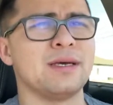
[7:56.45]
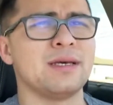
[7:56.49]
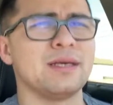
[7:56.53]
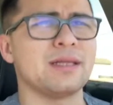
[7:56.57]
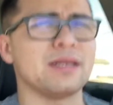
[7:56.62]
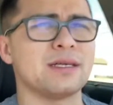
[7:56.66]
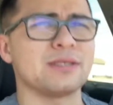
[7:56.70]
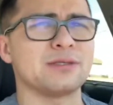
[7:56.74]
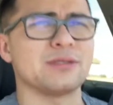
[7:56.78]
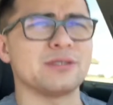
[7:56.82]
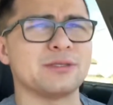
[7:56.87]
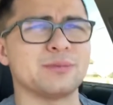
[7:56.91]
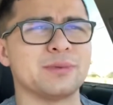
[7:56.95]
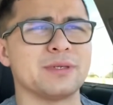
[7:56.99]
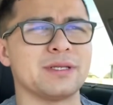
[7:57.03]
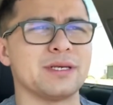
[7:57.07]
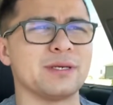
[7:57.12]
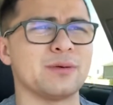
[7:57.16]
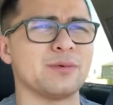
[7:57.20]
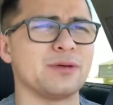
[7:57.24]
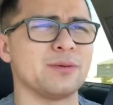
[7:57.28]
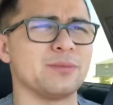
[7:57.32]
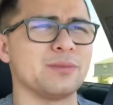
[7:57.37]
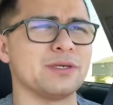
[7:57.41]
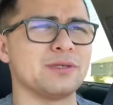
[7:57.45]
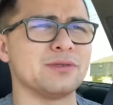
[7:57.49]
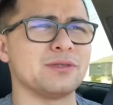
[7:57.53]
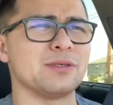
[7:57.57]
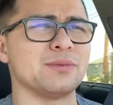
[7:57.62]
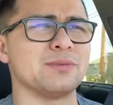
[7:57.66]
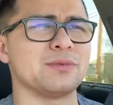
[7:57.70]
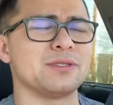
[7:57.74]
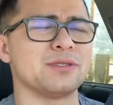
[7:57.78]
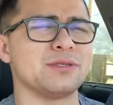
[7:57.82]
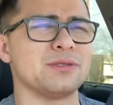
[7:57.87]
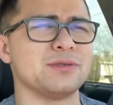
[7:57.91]
That's always been like one of my
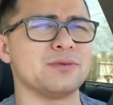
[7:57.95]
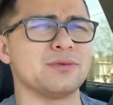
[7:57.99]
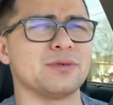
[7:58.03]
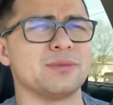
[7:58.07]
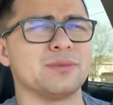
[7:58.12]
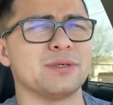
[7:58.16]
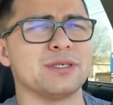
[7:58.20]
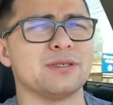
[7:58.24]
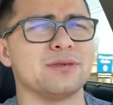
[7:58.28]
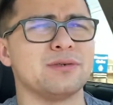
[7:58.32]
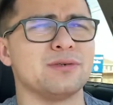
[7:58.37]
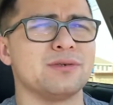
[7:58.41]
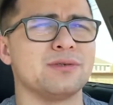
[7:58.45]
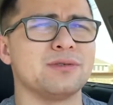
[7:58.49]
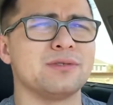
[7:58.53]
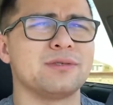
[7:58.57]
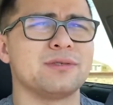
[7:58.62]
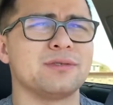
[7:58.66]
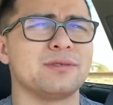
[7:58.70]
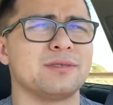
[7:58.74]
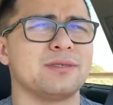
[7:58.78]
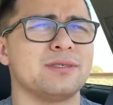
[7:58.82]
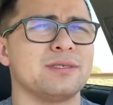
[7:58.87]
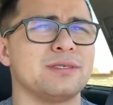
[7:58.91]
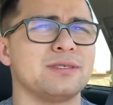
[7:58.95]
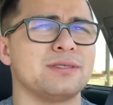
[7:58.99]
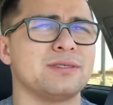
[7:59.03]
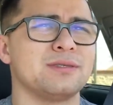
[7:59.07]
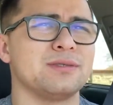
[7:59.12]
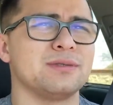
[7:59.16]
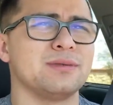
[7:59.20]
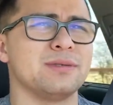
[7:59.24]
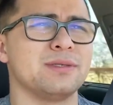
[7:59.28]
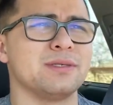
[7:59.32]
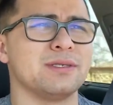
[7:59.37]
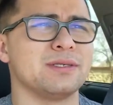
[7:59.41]
dreams too. One of my goals is
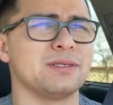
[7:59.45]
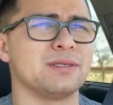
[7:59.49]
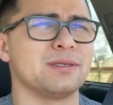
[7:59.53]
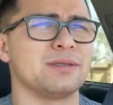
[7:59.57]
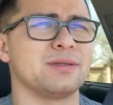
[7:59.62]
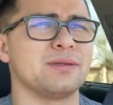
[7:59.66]
to